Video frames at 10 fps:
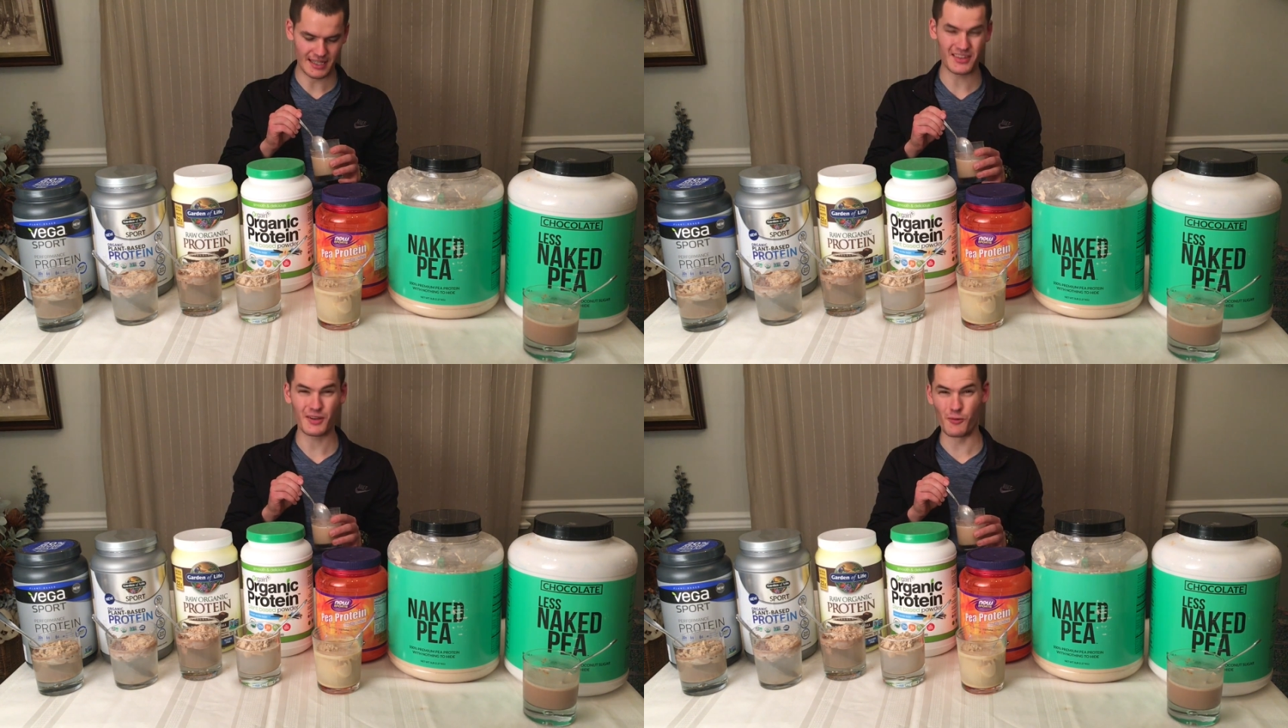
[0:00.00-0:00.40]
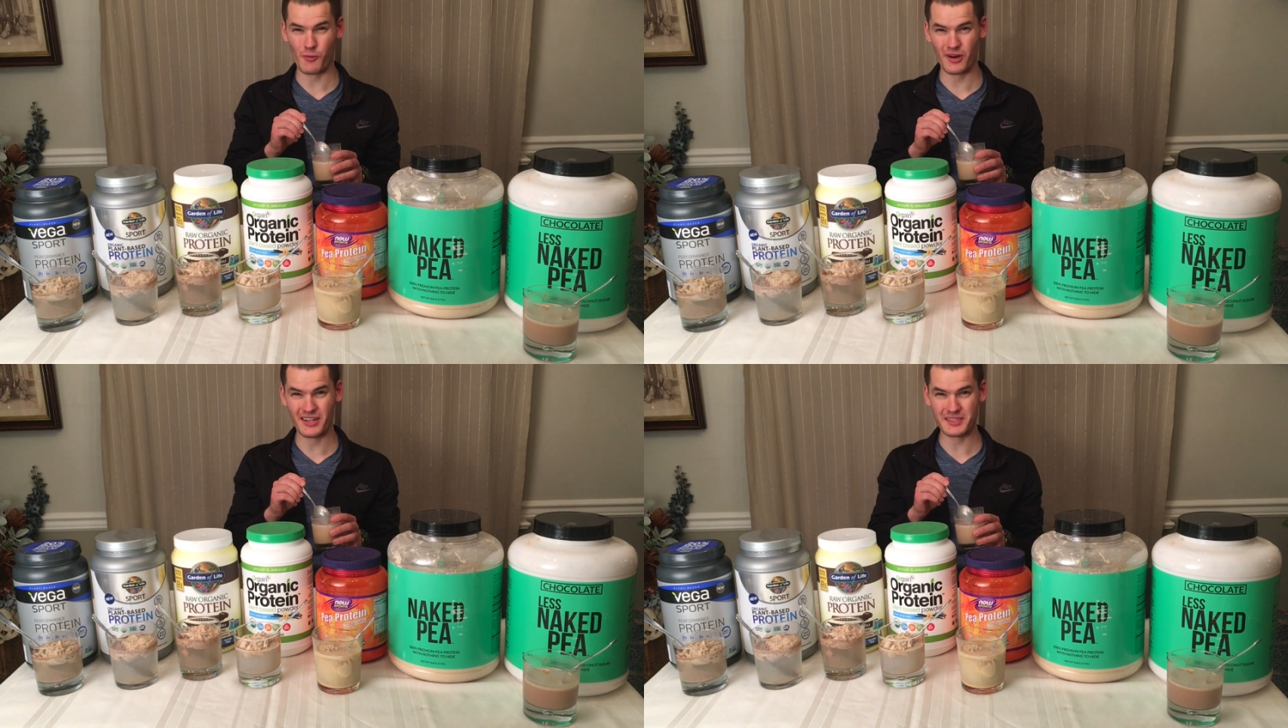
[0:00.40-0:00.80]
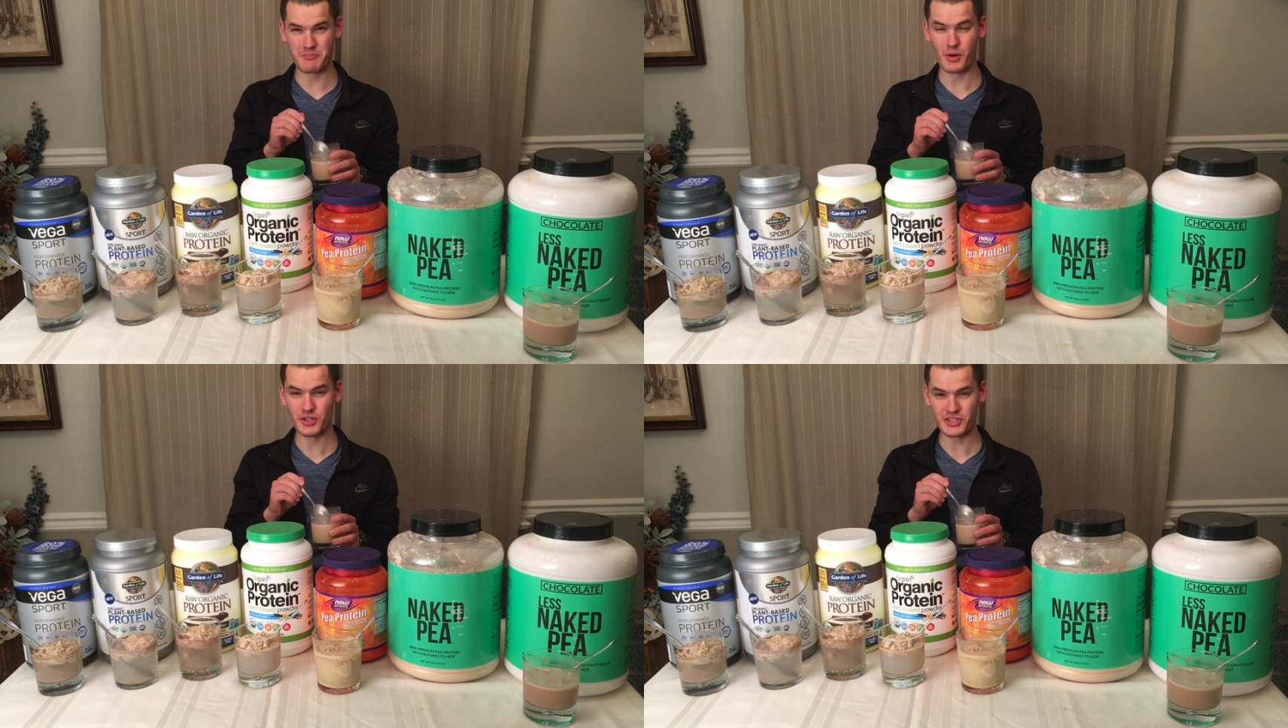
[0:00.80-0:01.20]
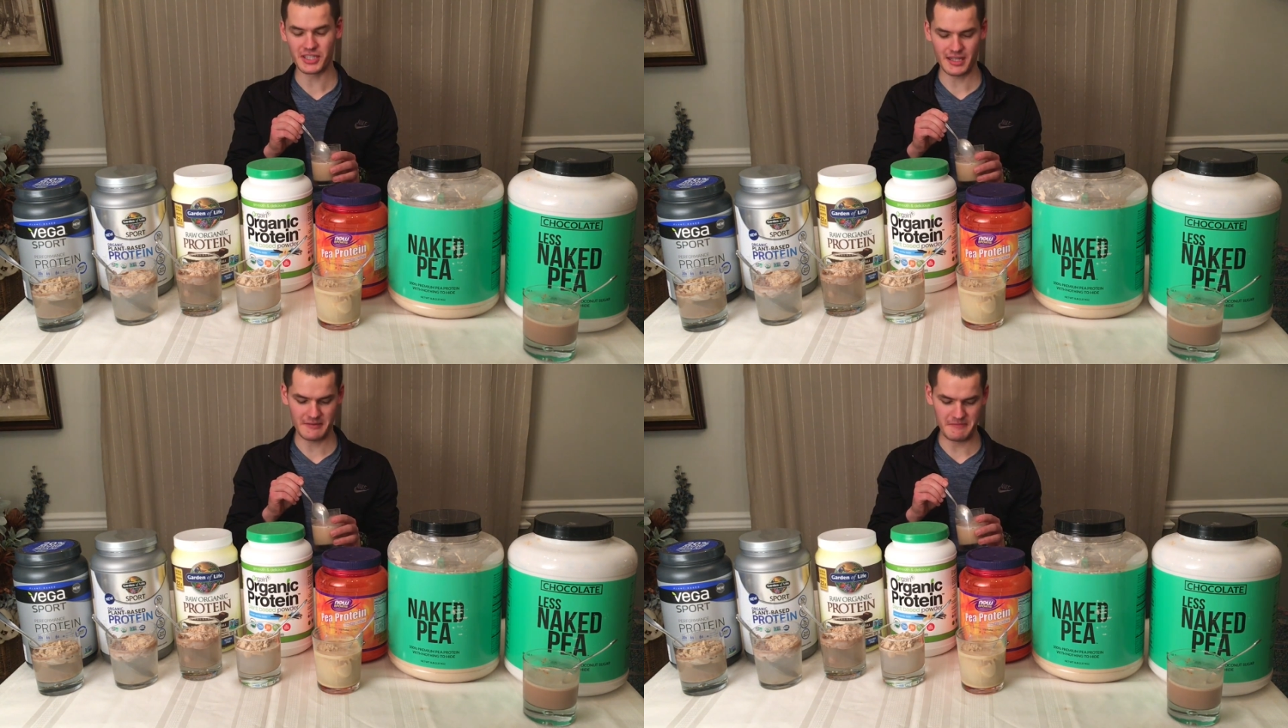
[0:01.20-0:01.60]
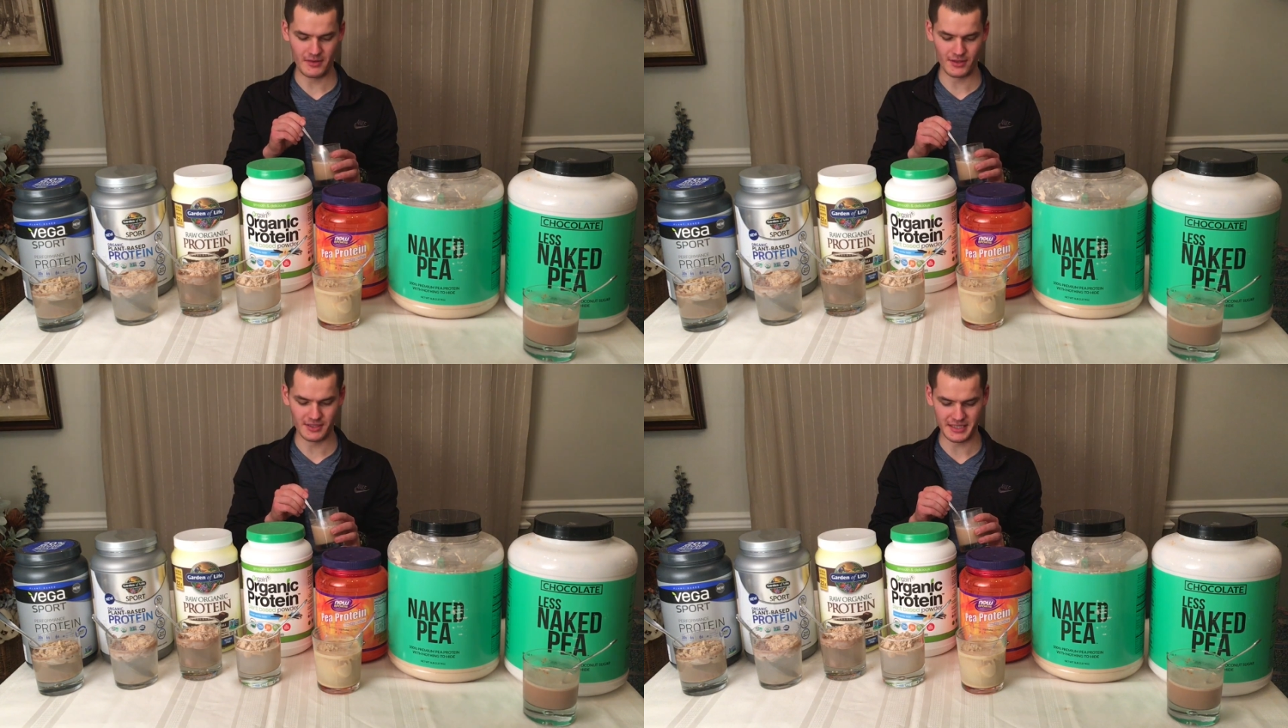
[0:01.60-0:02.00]
think a 1 is pushing it
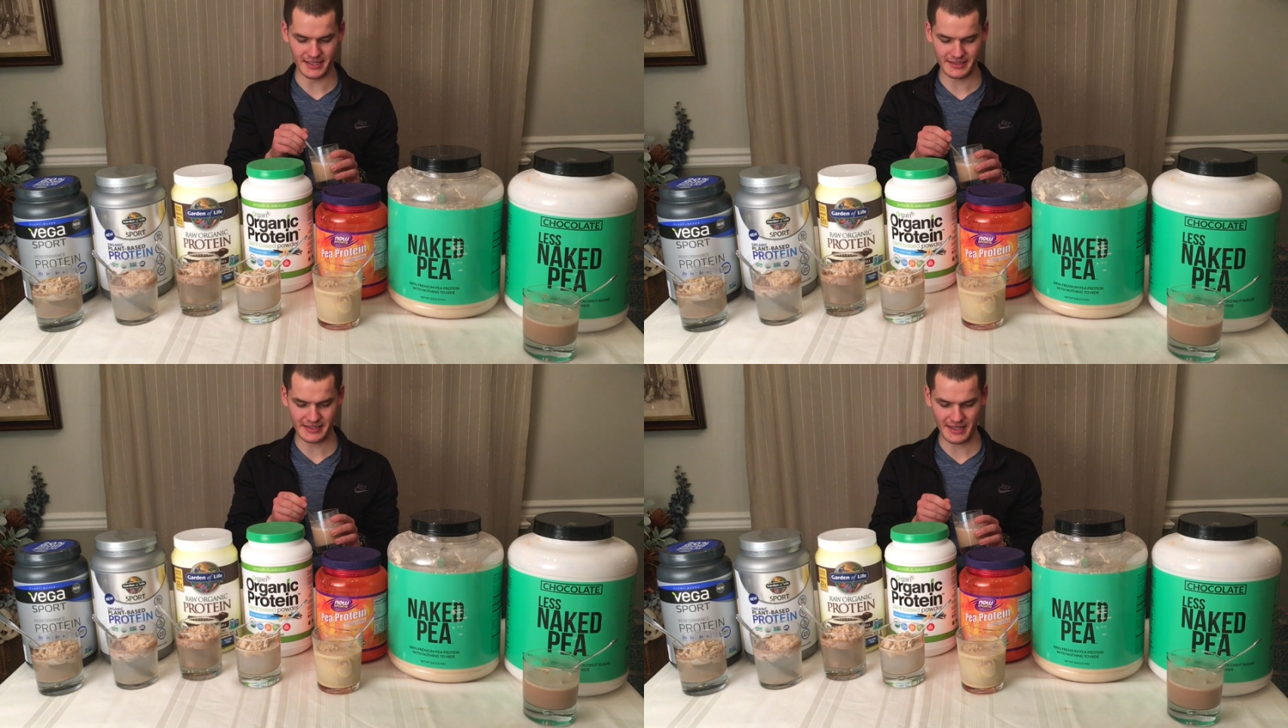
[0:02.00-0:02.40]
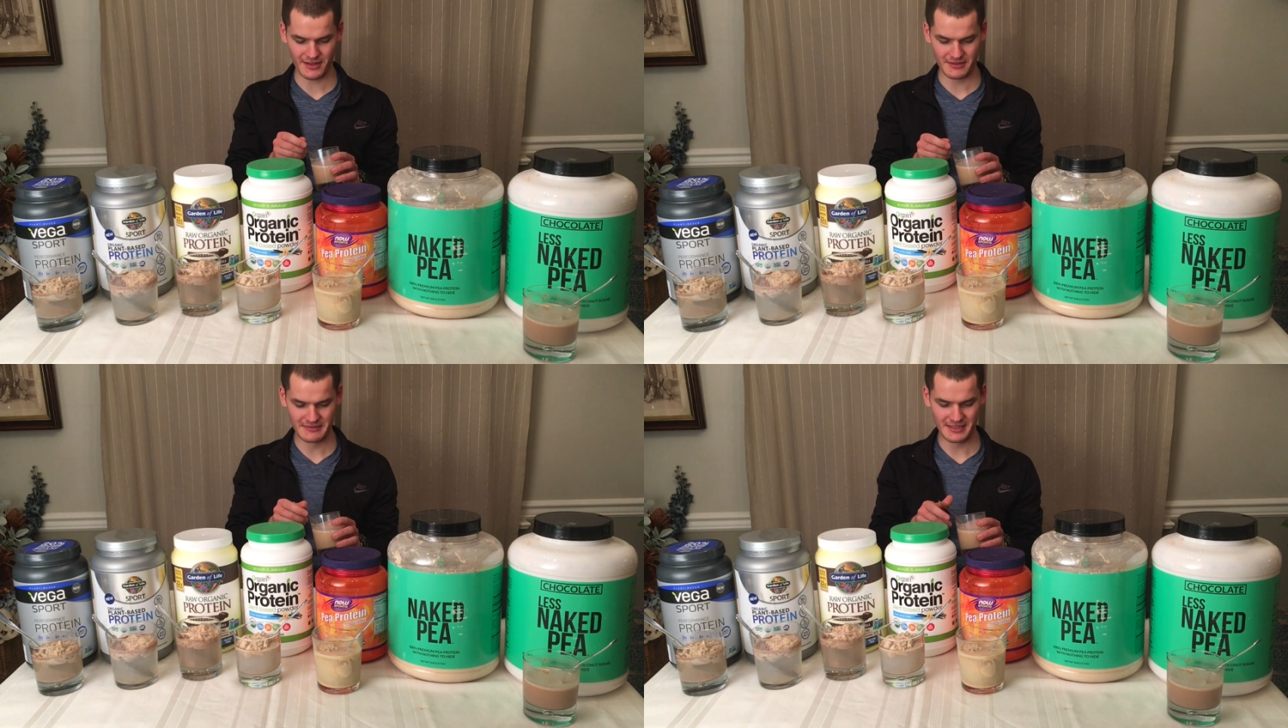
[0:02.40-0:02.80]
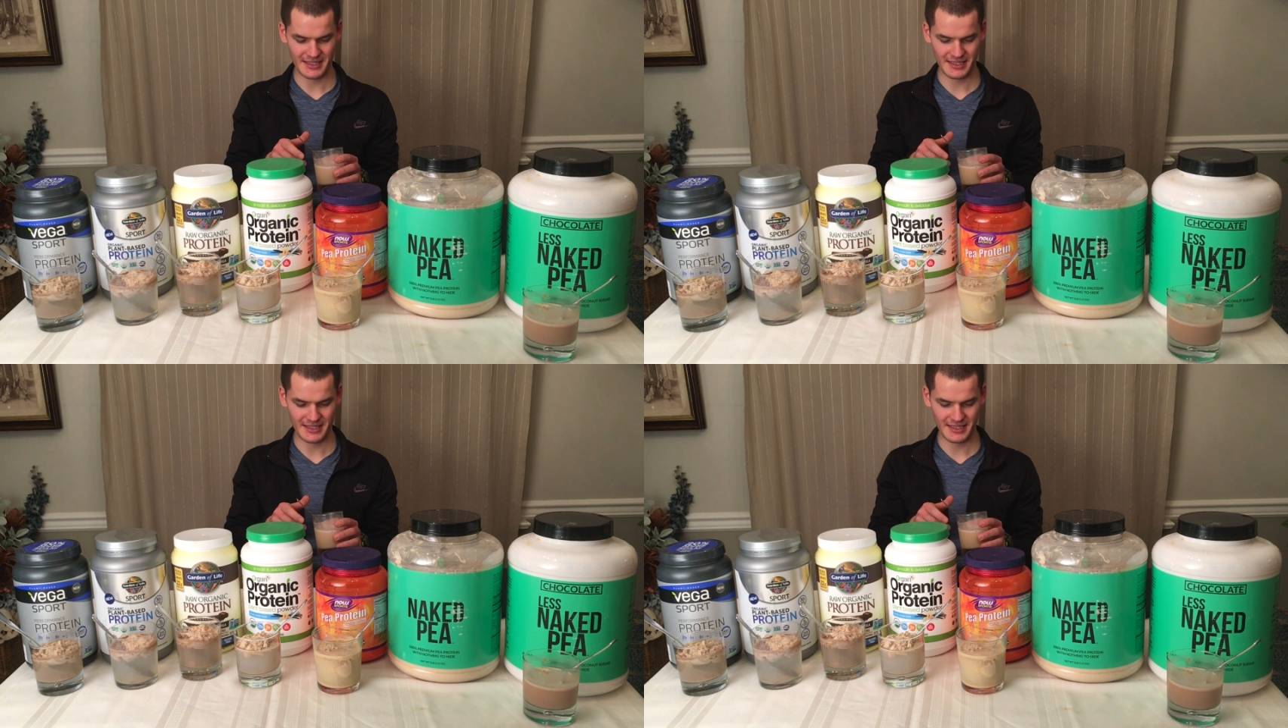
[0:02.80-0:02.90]
on the taste scale.